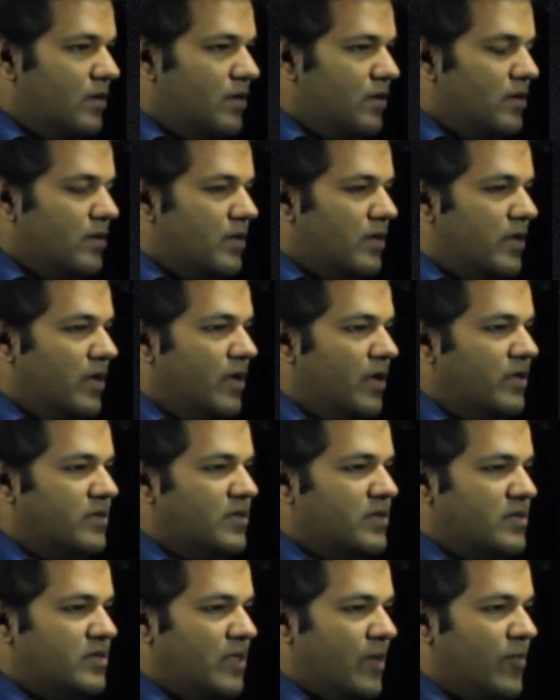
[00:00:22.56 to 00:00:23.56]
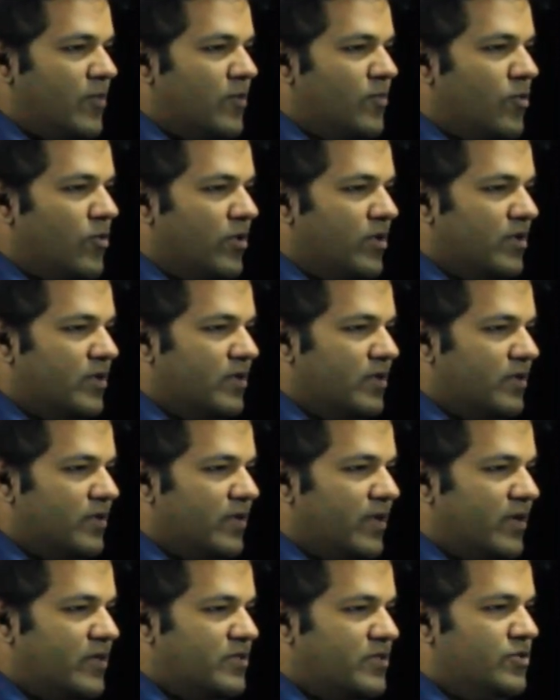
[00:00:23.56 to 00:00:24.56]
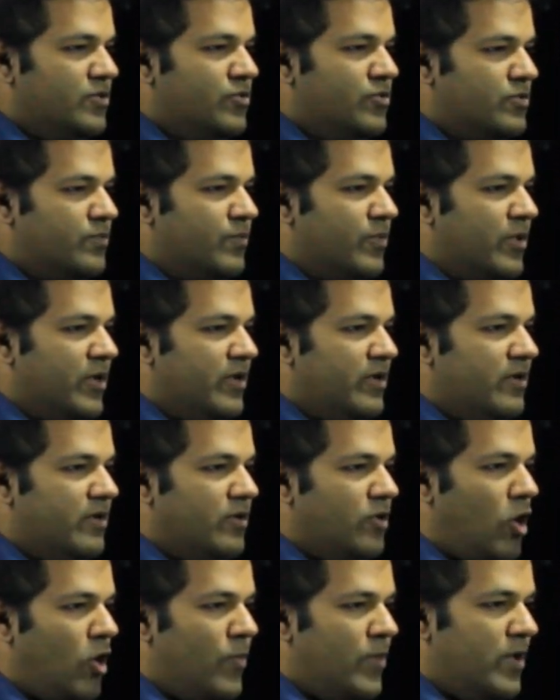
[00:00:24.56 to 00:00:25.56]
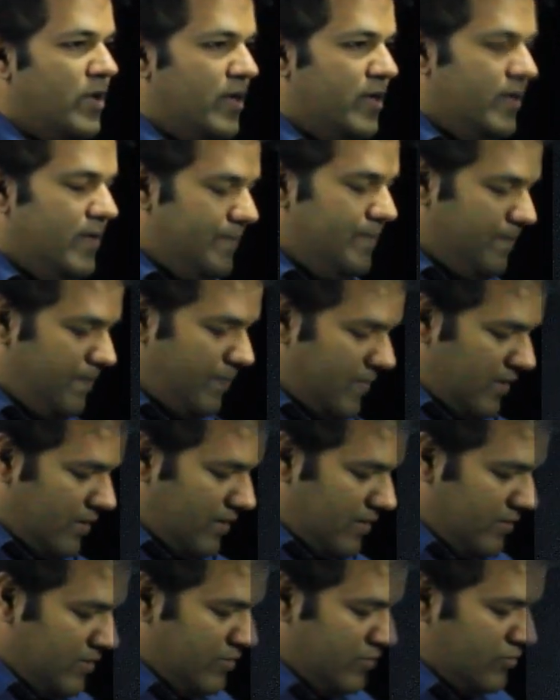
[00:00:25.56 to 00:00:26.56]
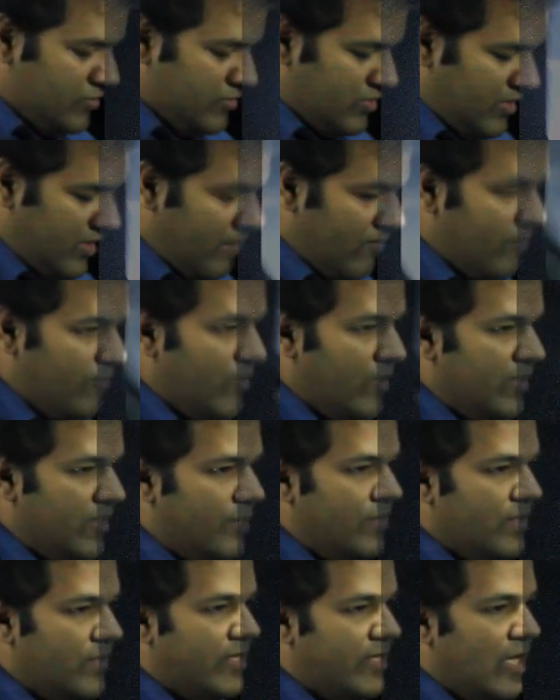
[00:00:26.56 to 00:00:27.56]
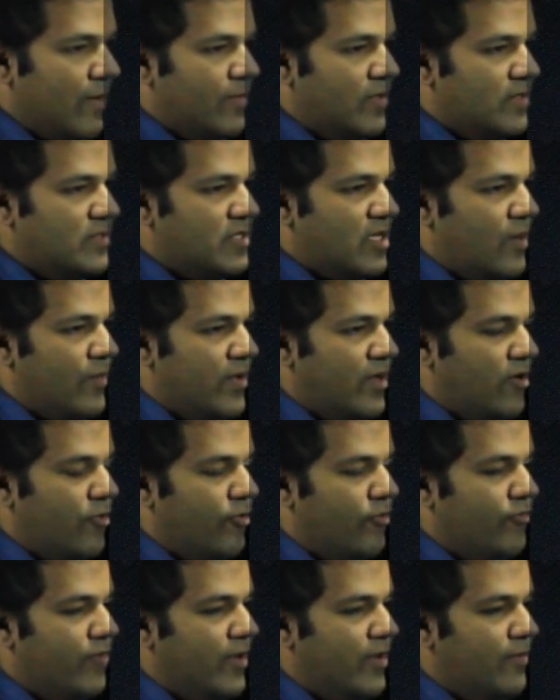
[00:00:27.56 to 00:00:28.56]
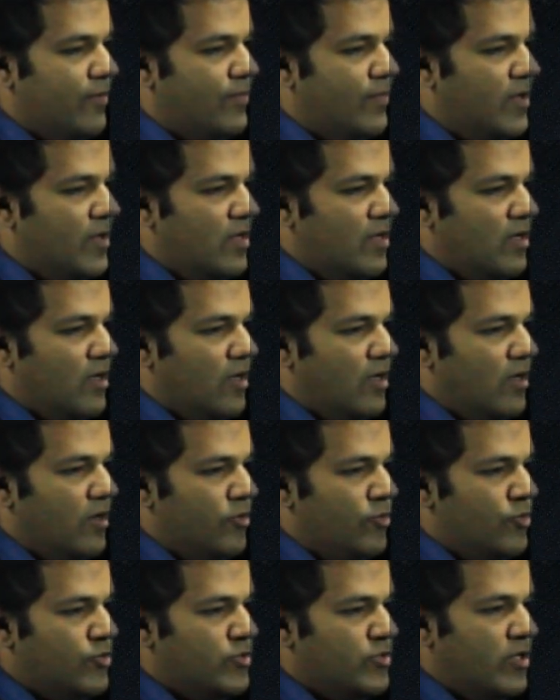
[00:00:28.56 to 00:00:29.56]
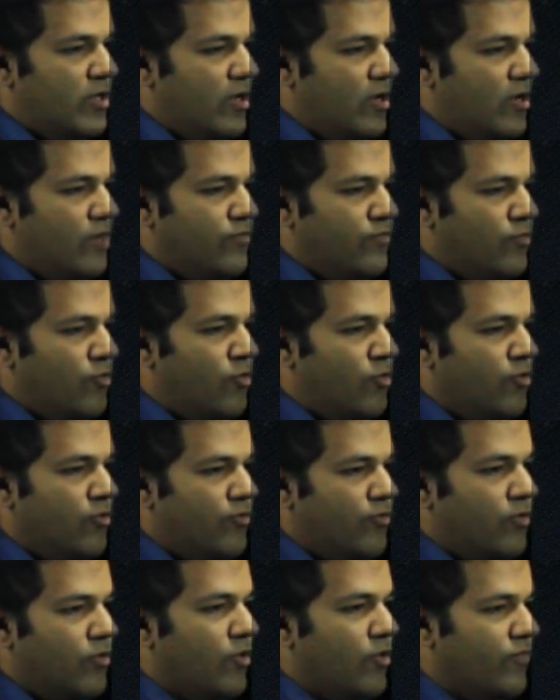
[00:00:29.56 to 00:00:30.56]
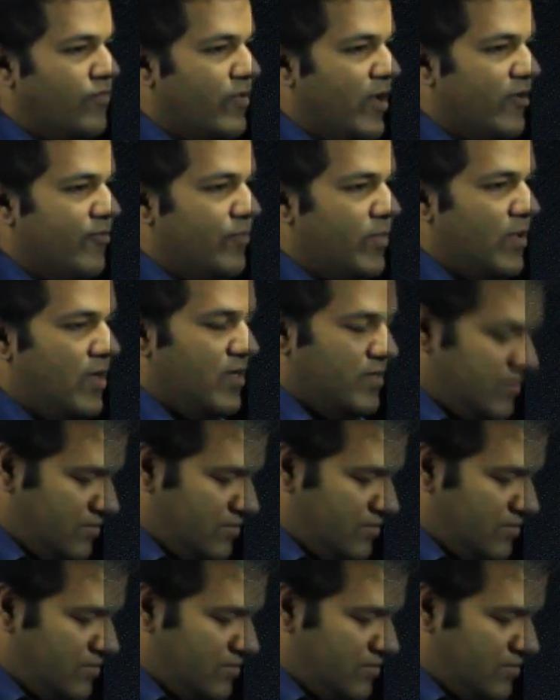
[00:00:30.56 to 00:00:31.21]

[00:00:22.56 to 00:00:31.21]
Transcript: Here is a stepper motor that is used pretty commonly. These usually have multiple cables coming out of them, uh, usually around 4 or 5 plus.